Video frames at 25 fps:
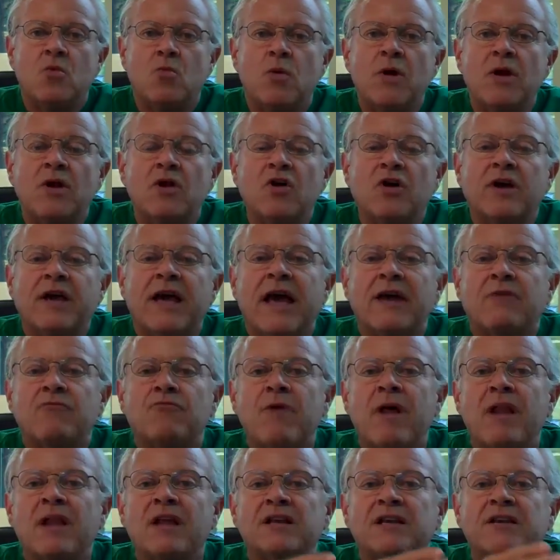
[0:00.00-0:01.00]
We look
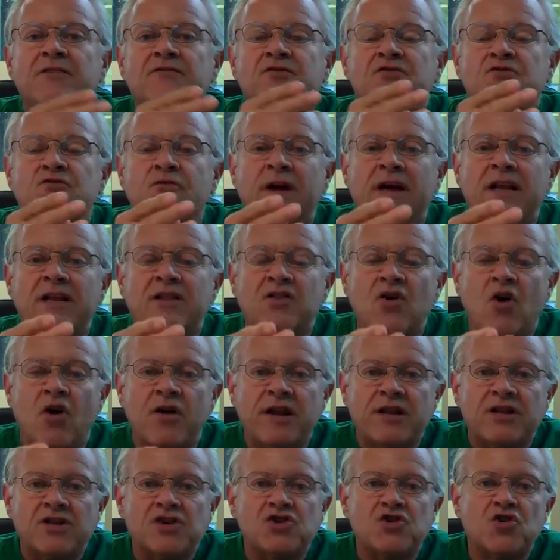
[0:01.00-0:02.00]
at relative strength
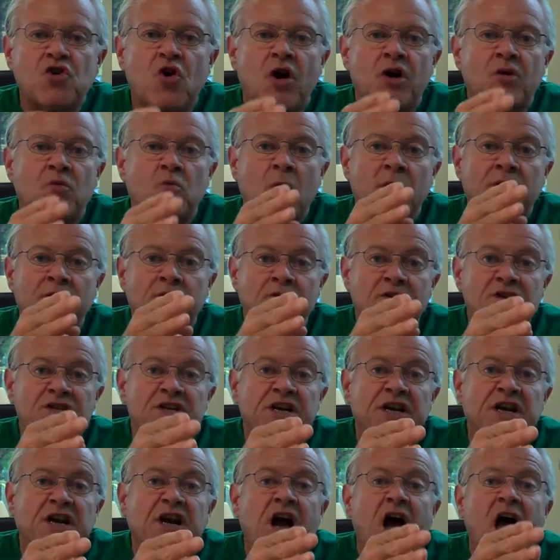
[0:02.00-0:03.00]
on its chart, whether
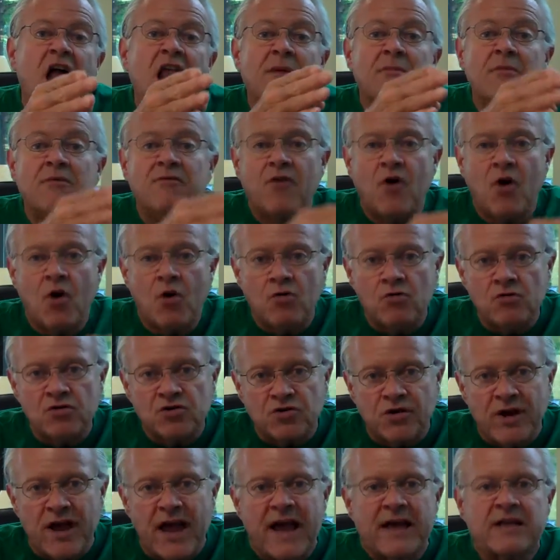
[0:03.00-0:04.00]
it's in a column of
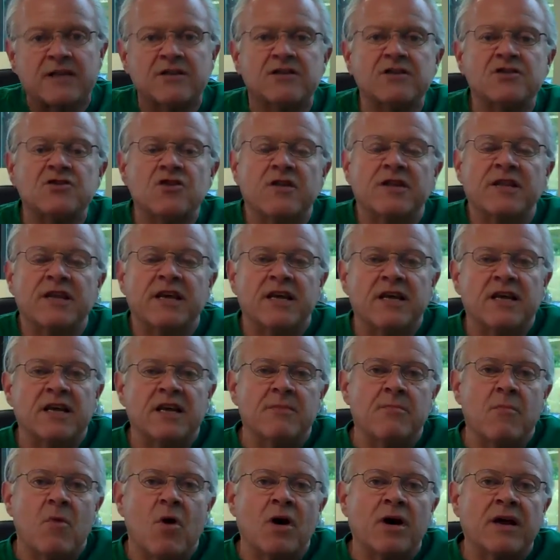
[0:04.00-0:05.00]
O's or X's on the
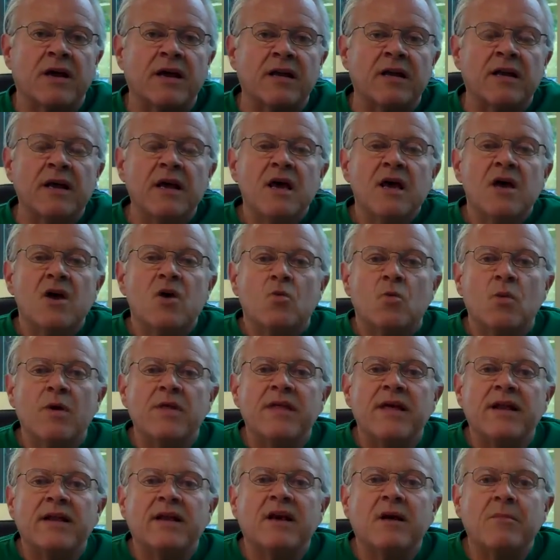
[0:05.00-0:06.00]
India market.
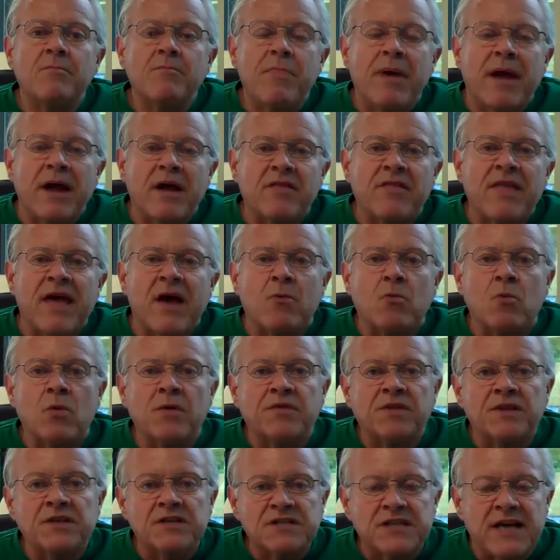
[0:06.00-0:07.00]
We then compare that
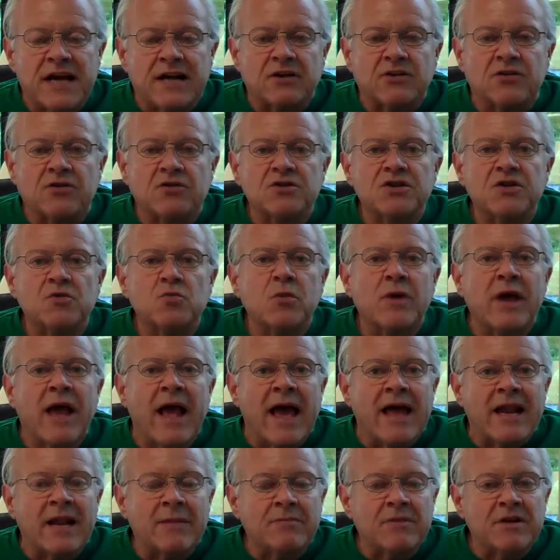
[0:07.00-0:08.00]
with the sectors, and
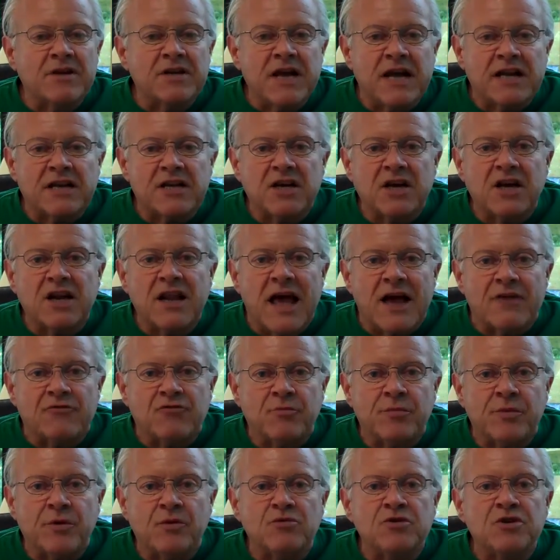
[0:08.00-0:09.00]
we add up the technical
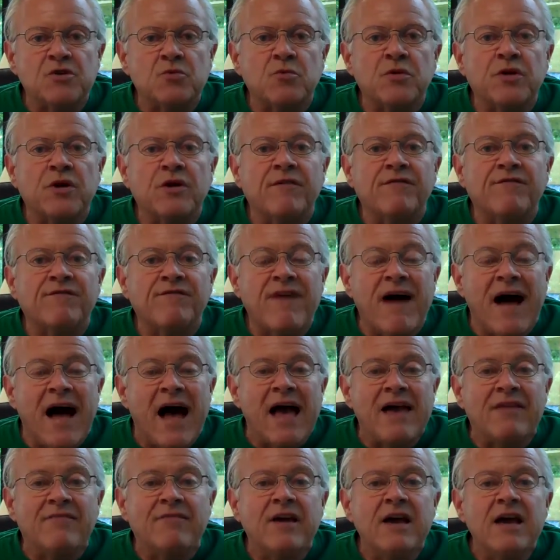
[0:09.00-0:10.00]
attributes, and there are
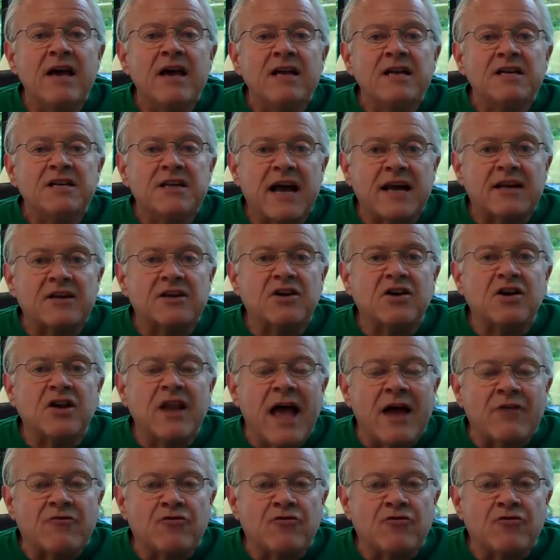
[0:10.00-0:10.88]
5 technical